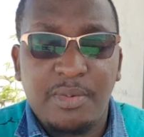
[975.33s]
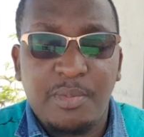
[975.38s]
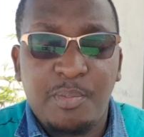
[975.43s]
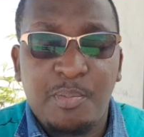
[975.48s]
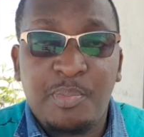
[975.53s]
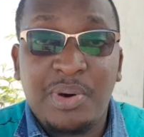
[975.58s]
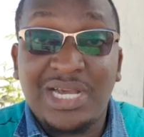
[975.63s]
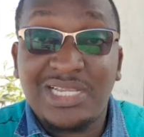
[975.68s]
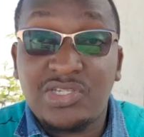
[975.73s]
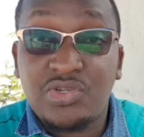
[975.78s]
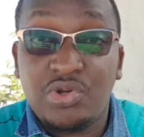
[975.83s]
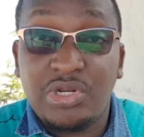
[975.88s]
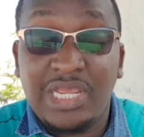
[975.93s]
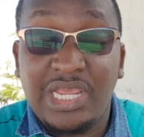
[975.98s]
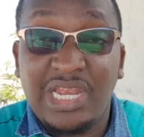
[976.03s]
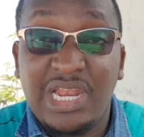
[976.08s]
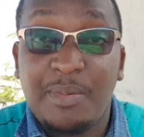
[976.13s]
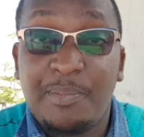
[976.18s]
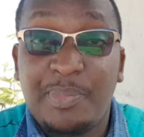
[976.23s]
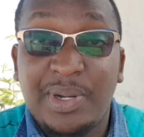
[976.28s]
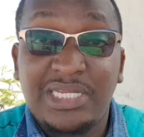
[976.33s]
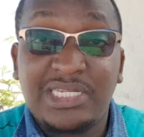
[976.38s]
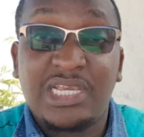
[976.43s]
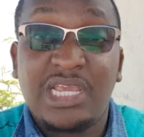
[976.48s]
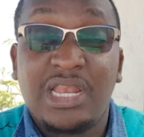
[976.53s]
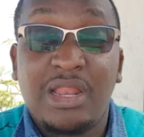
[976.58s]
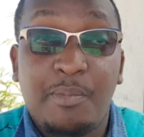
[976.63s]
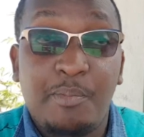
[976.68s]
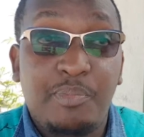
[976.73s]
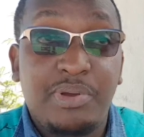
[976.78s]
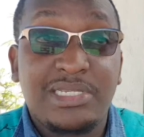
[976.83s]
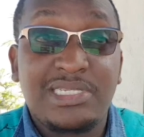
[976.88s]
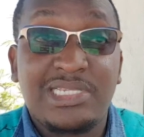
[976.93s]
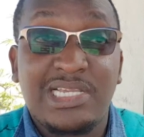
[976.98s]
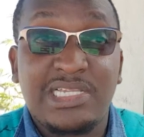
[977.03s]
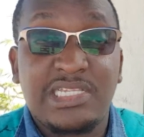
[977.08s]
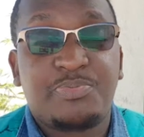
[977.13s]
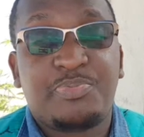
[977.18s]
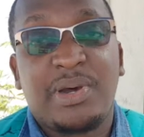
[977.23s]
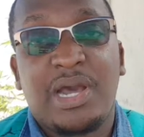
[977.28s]
person in a particular
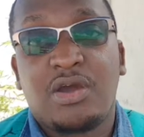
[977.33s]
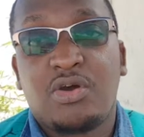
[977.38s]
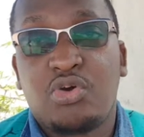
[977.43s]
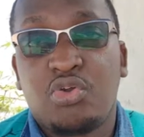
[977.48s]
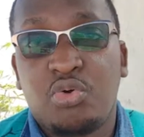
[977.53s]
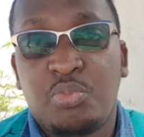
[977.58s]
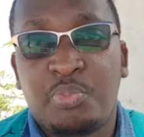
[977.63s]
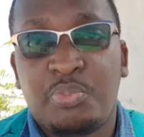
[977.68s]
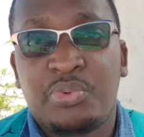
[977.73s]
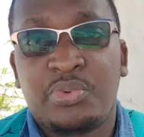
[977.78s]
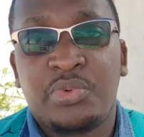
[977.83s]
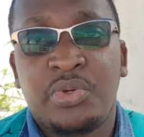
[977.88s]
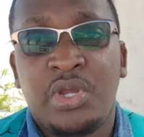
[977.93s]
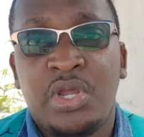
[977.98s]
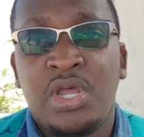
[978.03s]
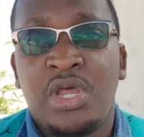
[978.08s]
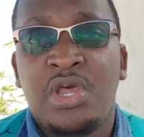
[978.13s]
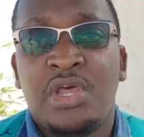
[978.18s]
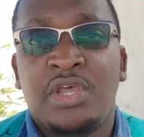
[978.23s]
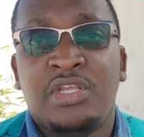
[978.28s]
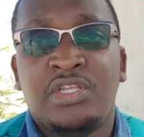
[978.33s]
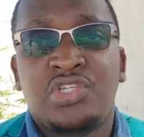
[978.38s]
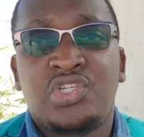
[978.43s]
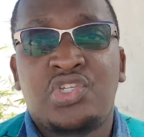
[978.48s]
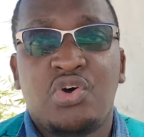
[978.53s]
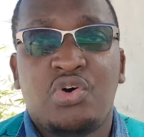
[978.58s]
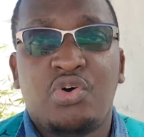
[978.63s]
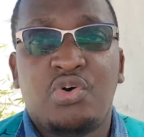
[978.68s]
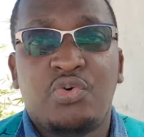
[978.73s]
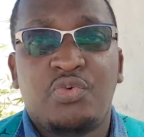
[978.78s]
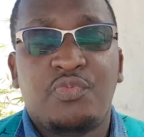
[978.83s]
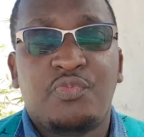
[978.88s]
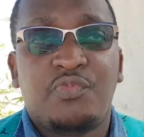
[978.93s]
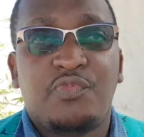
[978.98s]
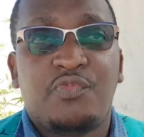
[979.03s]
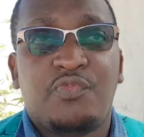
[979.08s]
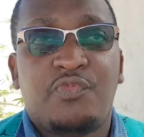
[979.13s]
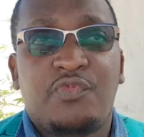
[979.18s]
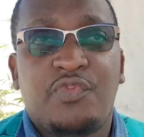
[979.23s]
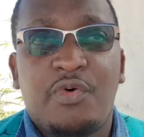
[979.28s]
business per group. So
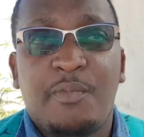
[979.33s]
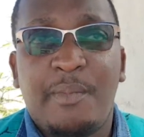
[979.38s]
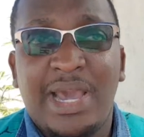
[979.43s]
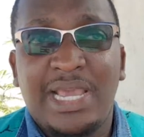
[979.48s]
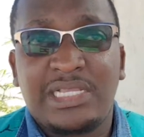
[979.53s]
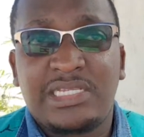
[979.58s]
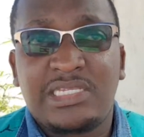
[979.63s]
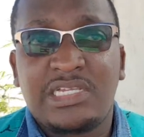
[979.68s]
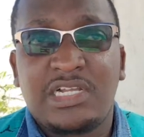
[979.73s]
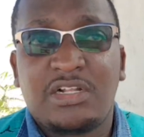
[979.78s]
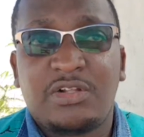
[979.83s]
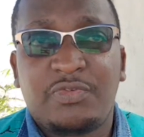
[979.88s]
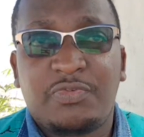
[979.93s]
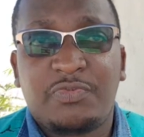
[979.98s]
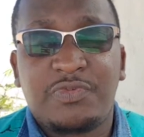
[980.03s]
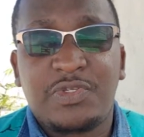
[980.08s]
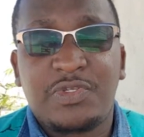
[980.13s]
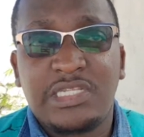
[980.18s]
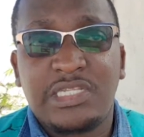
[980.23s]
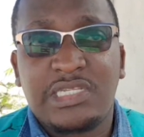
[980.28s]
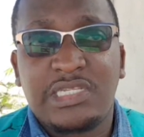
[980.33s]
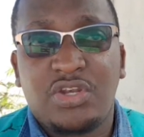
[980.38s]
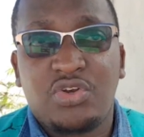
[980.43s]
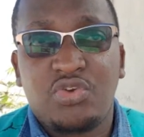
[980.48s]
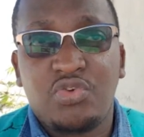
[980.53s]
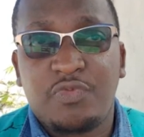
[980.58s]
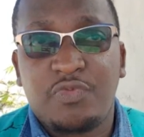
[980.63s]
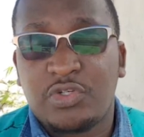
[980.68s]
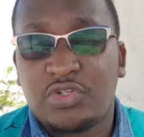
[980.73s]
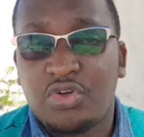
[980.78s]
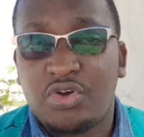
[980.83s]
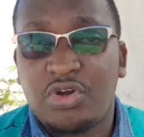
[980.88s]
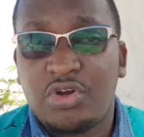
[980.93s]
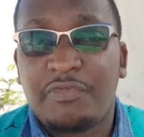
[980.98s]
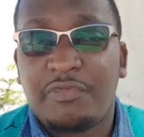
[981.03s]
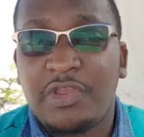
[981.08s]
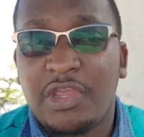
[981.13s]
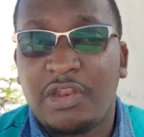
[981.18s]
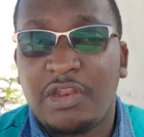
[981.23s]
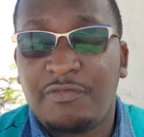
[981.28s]
for myself, since I do
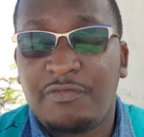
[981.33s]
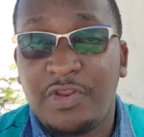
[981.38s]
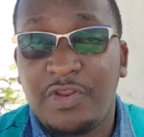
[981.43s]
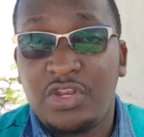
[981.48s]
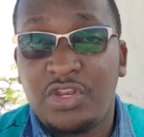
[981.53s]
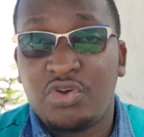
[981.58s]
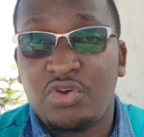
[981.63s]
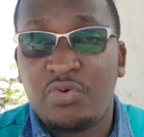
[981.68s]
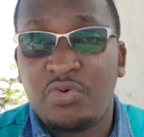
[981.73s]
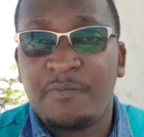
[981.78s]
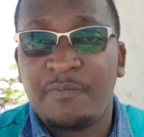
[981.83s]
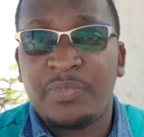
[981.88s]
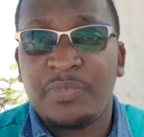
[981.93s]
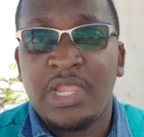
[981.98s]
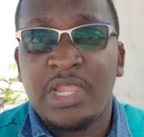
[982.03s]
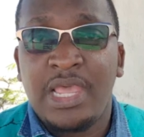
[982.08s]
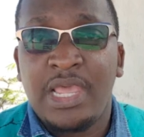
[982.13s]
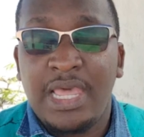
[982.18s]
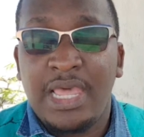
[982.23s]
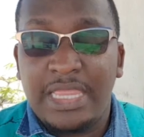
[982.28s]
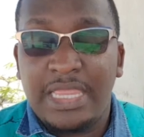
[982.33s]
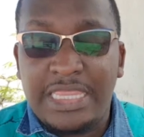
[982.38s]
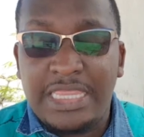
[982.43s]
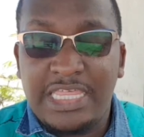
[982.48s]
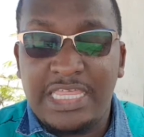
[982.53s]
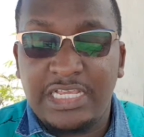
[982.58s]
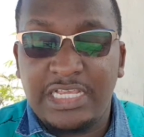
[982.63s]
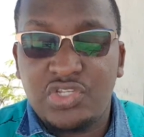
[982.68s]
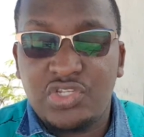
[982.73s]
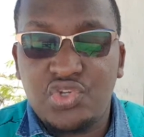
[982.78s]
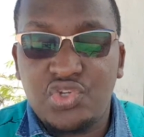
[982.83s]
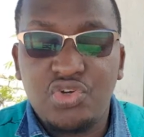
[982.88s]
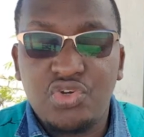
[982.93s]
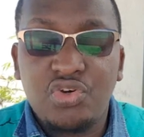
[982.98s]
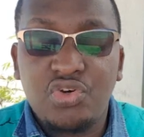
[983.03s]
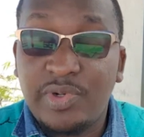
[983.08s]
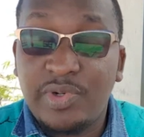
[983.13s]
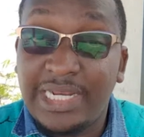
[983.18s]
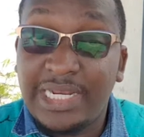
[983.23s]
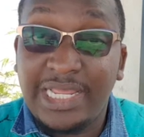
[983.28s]
photography and video, there is no
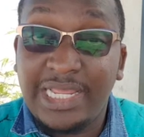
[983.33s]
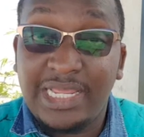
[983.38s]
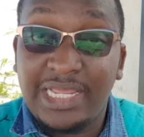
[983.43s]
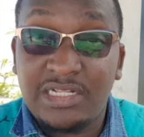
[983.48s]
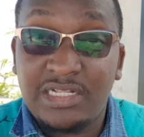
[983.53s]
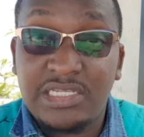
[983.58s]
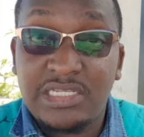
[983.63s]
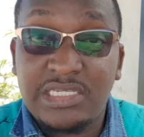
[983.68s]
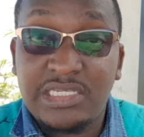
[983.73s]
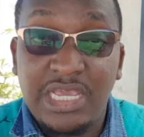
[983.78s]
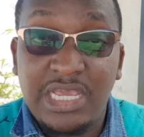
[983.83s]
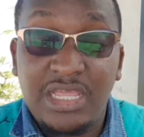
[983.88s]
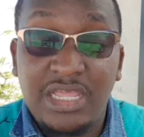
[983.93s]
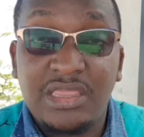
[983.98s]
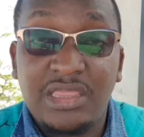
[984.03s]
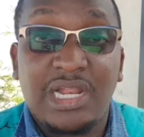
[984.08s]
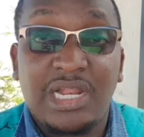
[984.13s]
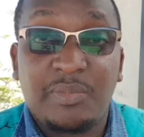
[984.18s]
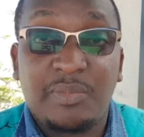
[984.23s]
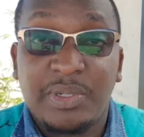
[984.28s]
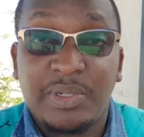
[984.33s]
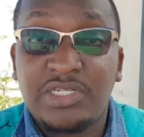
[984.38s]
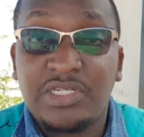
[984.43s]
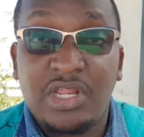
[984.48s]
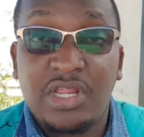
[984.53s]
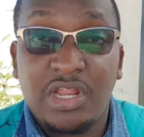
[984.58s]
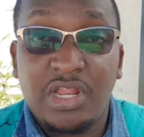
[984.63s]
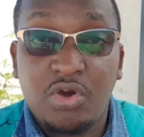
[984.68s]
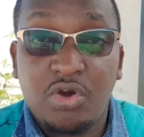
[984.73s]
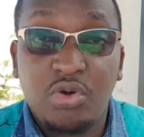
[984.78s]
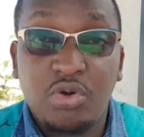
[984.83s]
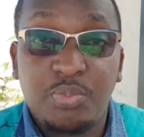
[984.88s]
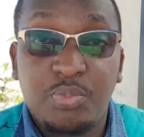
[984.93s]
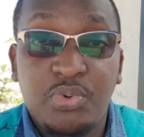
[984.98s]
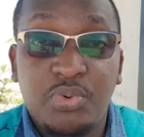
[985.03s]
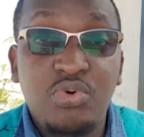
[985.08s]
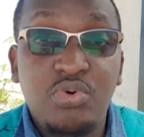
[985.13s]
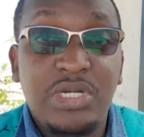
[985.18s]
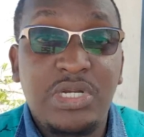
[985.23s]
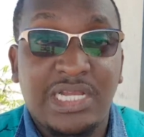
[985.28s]
one else in that particular group
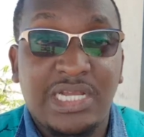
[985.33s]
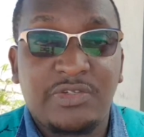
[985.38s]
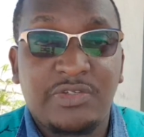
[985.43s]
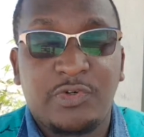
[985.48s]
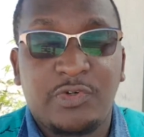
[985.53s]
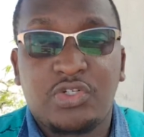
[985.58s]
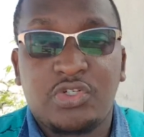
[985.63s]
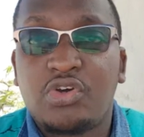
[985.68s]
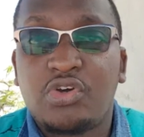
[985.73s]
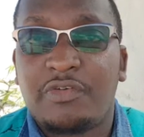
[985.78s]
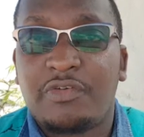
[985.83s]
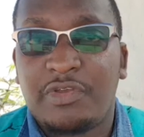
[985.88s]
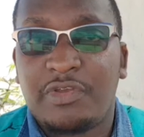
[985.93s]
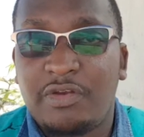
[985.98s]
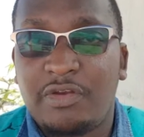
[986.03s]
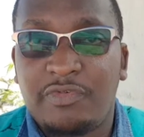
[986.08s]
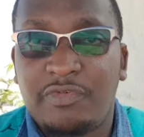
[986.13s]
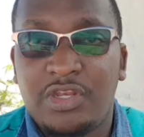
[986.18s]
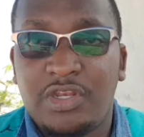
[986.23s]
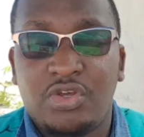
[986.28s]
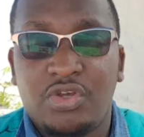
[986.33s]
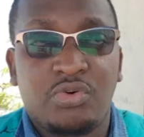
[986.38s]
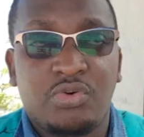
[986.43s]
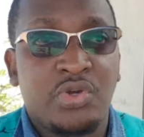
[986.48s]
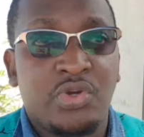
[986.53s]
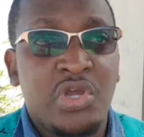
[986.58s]
who does photography and video.